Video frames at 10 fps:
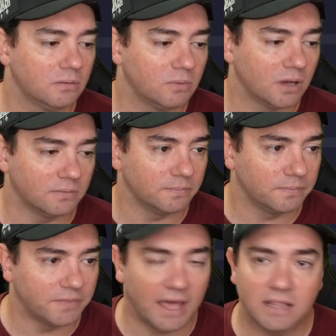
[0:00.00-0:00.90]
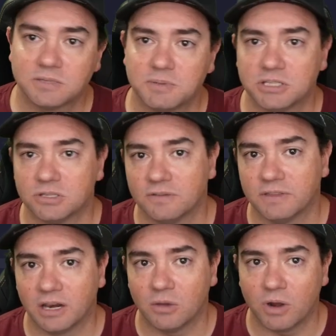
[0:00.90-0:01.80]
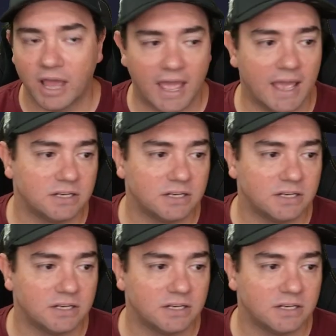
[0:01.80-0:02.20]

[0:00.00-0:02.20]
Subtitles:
Well, the LSP server that I want to add